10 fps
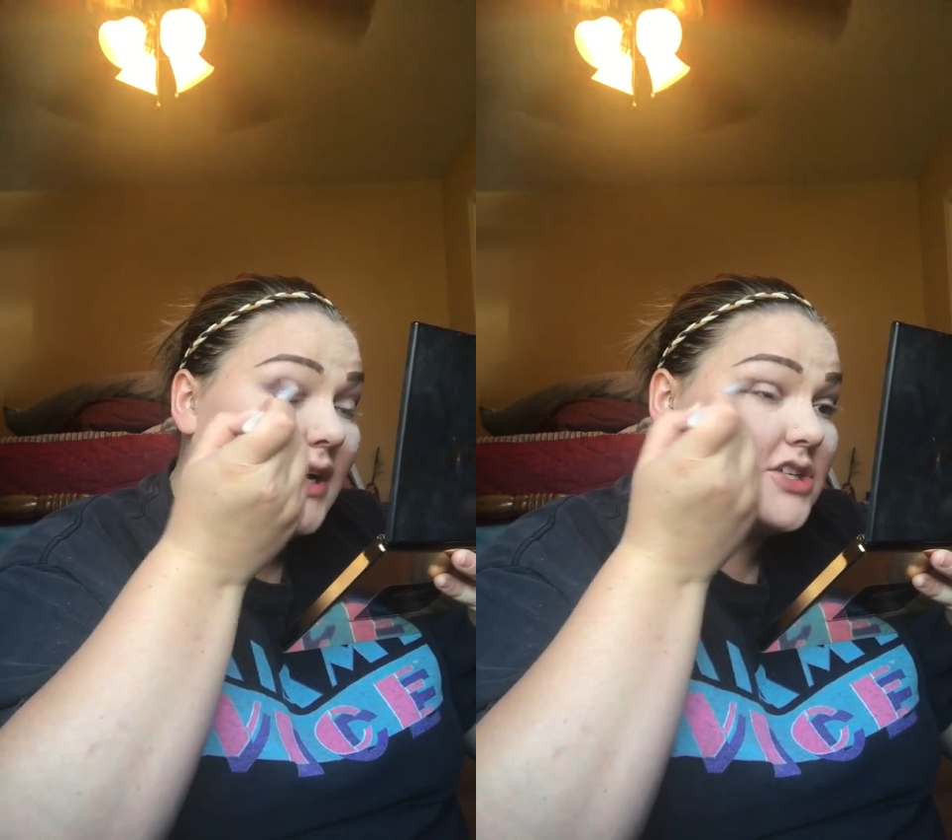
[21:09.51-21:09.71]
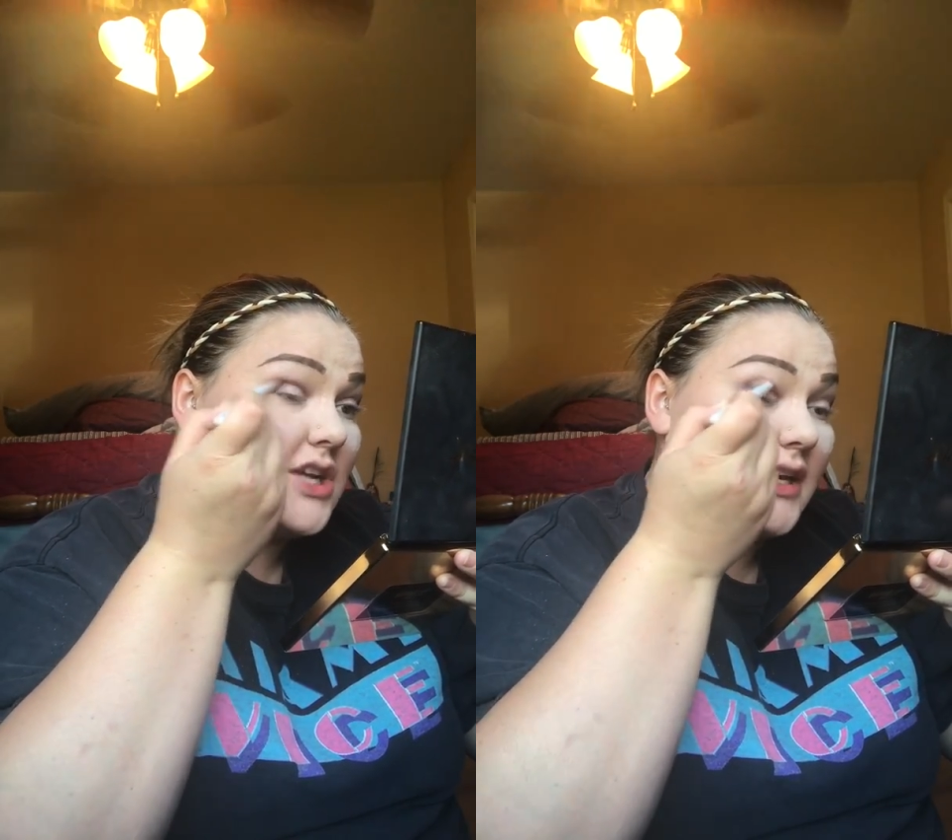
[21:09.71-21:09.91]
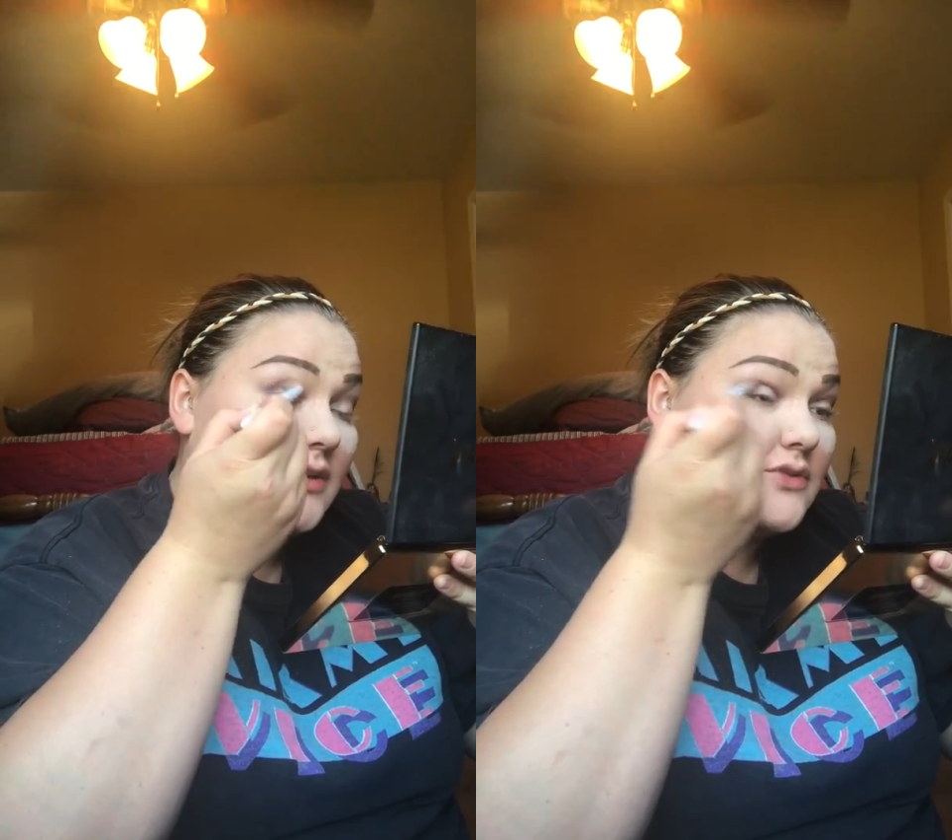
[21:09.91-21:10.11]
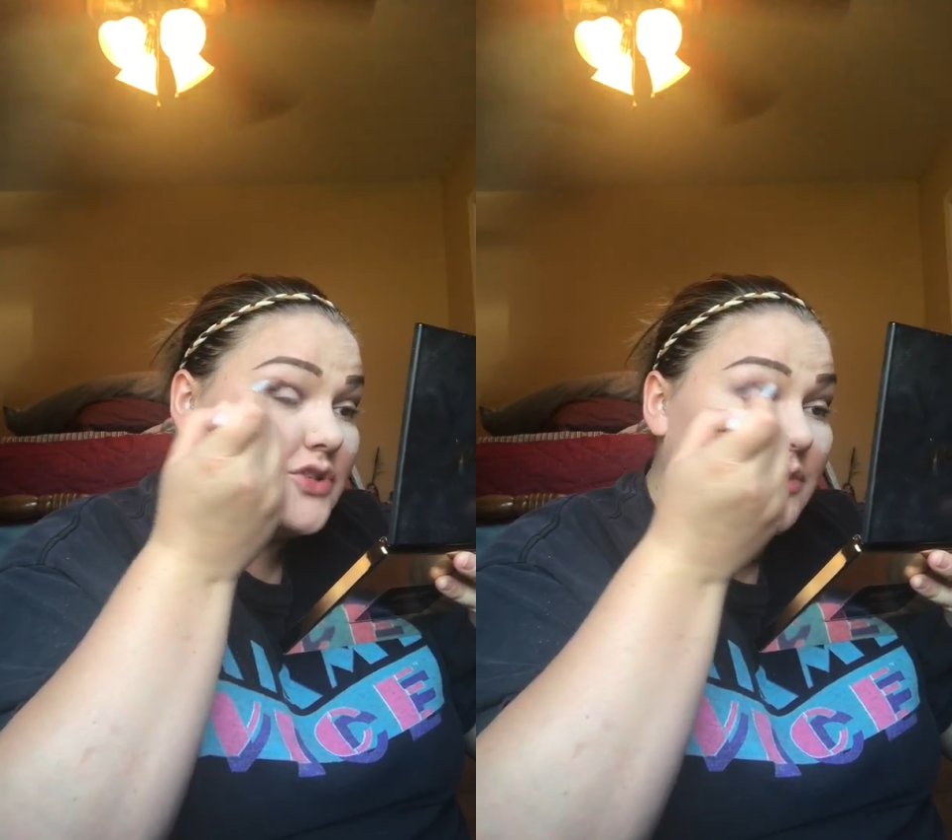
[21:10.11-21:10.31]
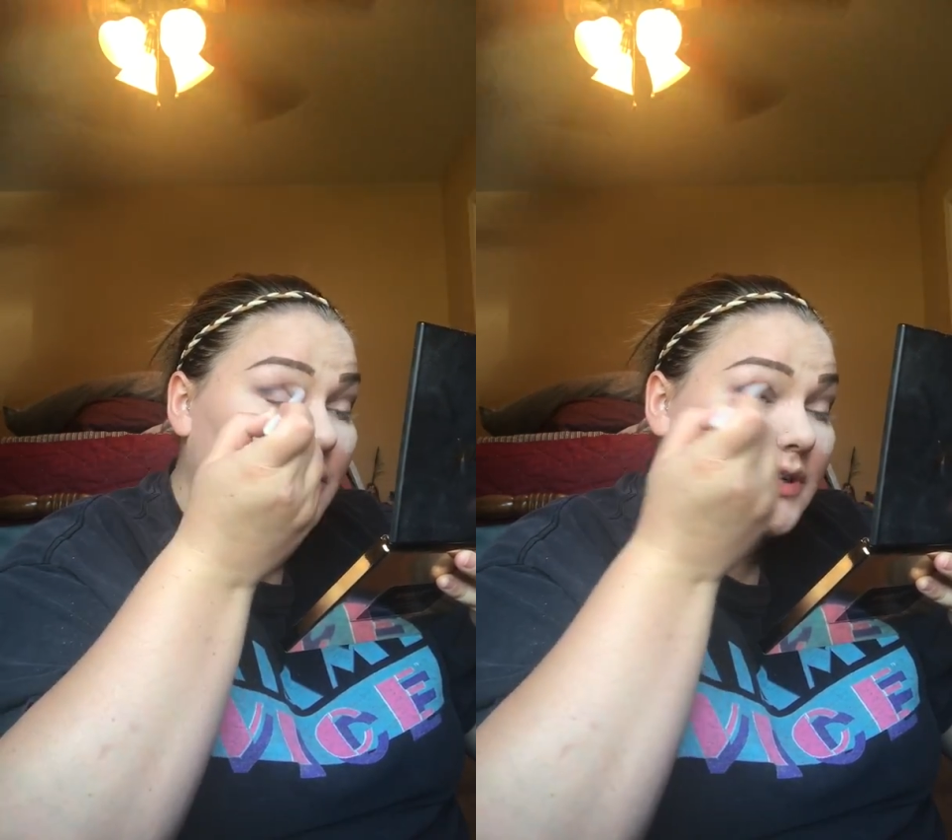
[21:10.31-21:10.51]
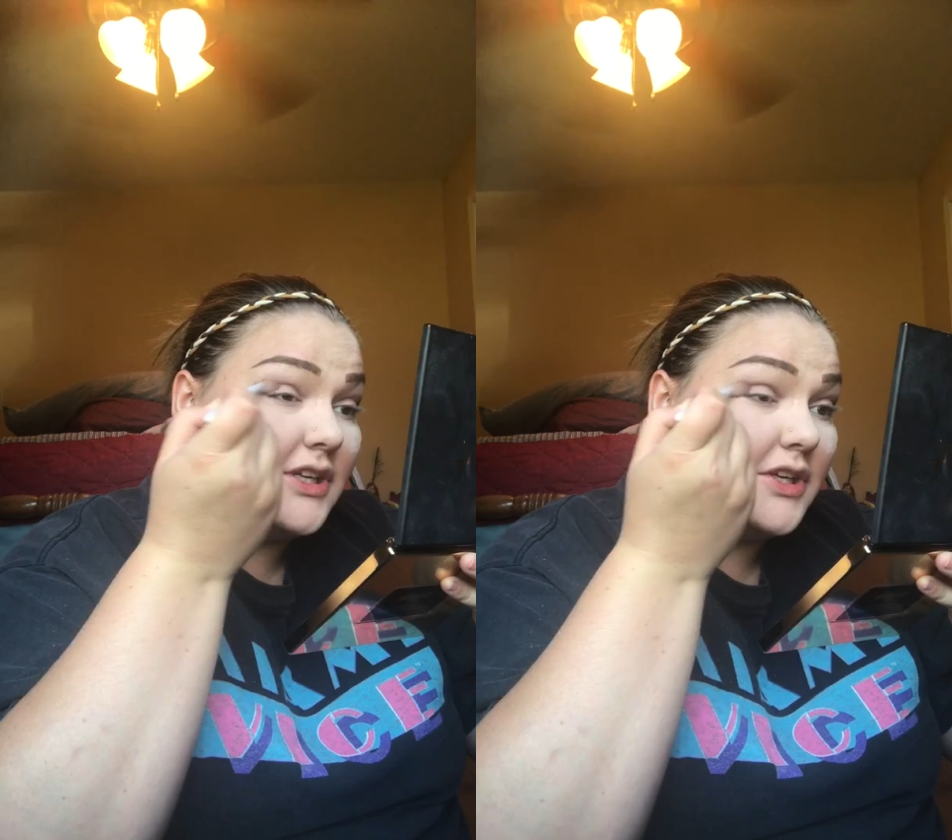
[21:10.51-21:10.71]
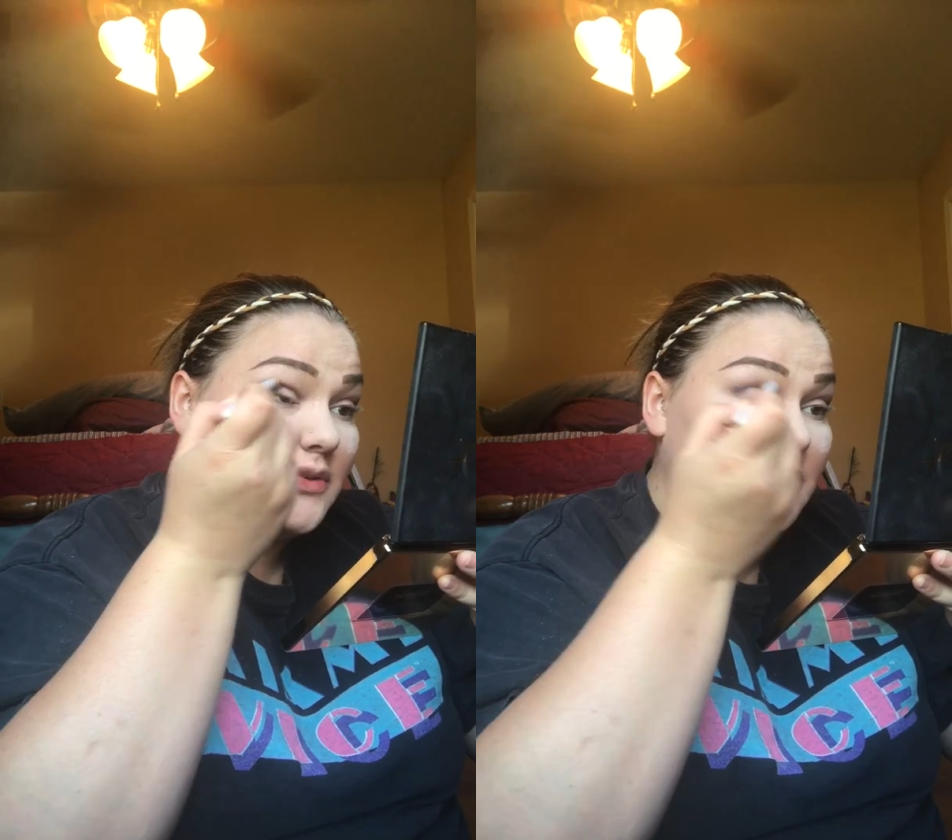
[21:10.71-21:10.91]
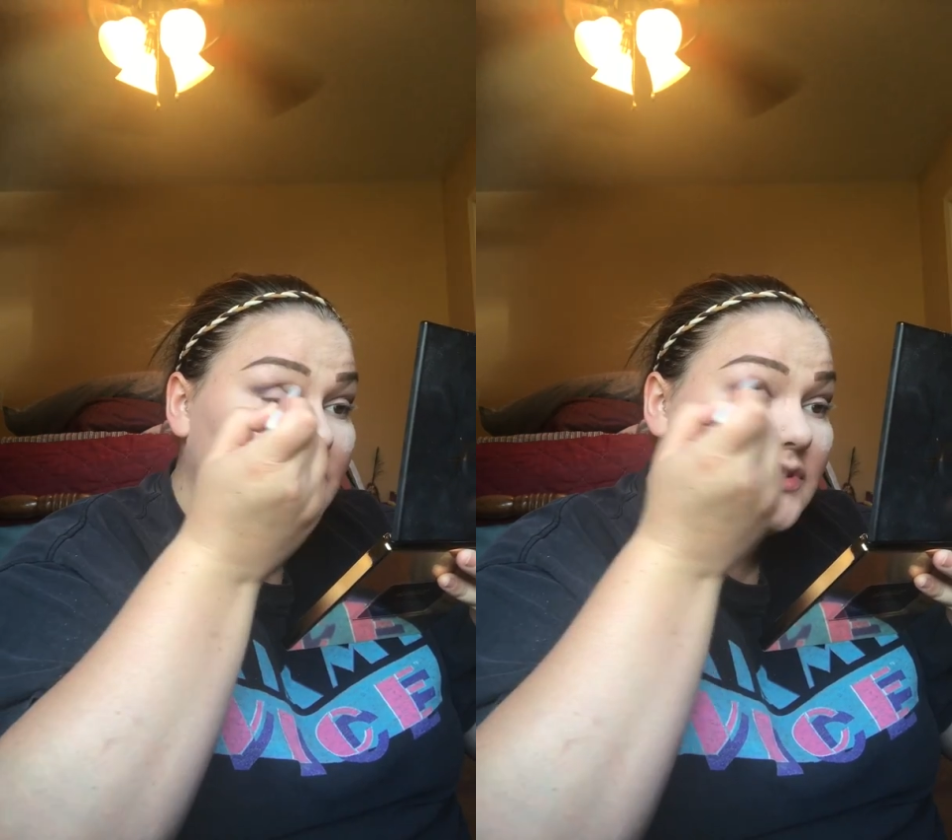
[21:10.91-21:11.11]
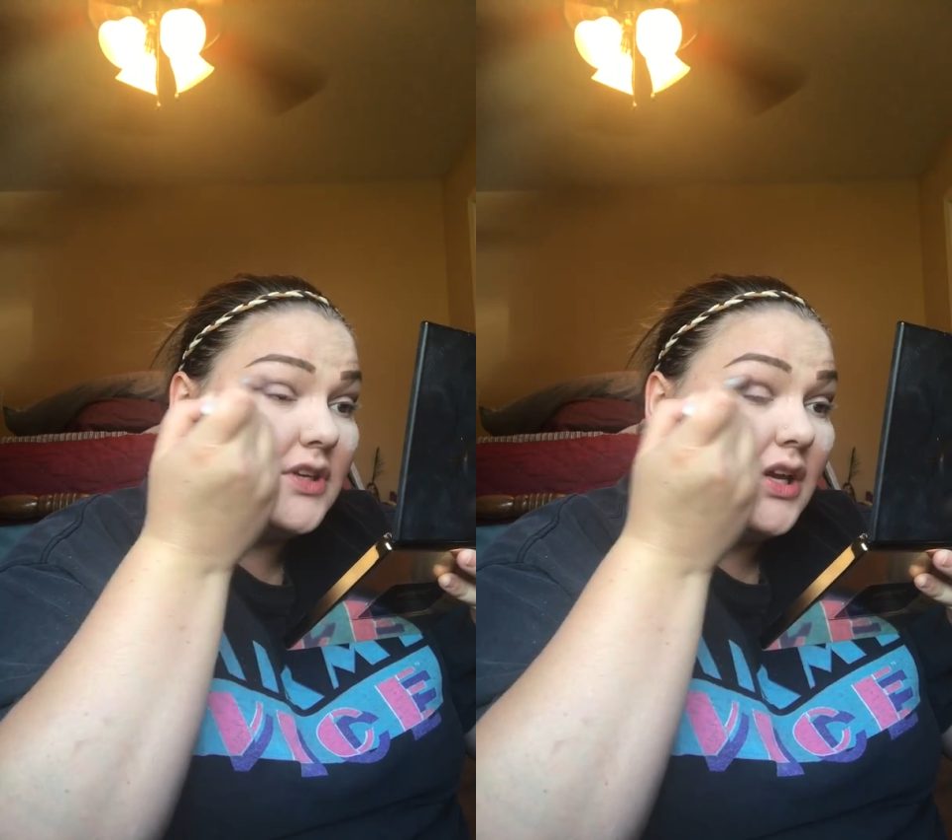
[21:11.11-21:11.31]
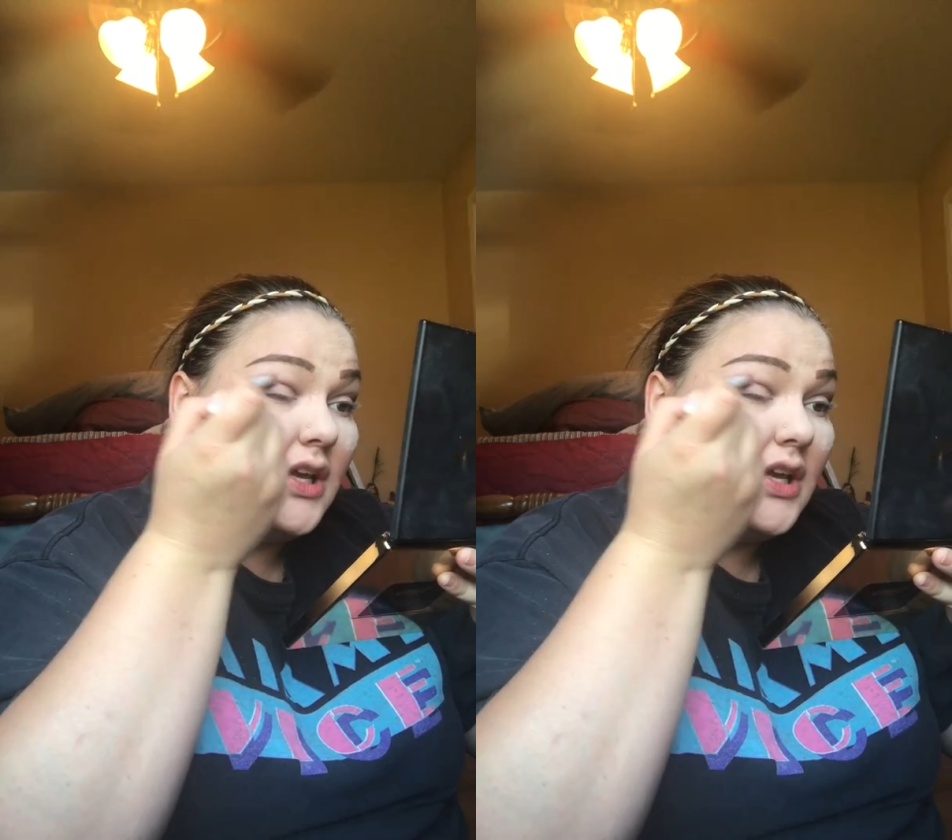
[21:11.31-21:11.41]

eyeshadows you want to use.